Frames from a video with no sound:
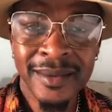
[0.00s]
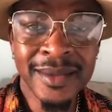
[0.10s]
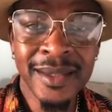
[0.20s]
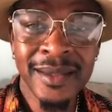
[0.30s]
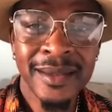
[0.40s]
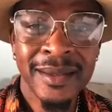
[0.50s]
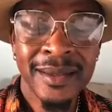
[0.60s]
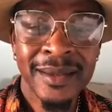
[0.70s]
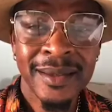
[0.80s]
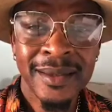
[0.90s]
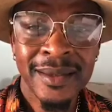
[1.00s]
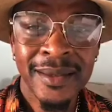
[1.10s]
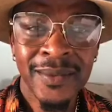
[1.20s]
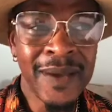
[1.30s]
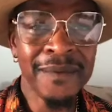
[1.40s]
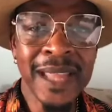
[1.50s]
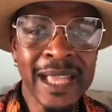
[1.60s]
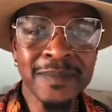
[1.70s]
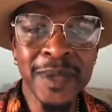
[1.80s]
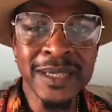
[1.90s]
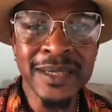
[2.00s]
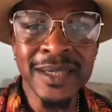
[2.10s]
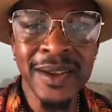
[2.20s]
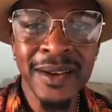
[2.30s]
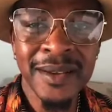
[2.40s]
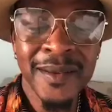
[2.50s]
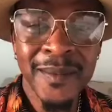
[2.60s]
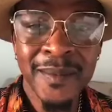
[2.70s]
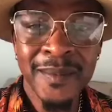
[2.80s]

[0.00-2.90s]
You see? We have nice places here.